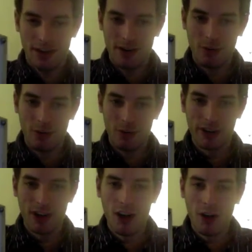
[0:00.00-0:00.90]
work
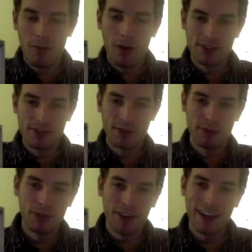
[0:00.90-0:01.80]
all parts of your
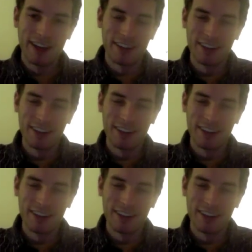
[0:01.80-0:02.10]
brain,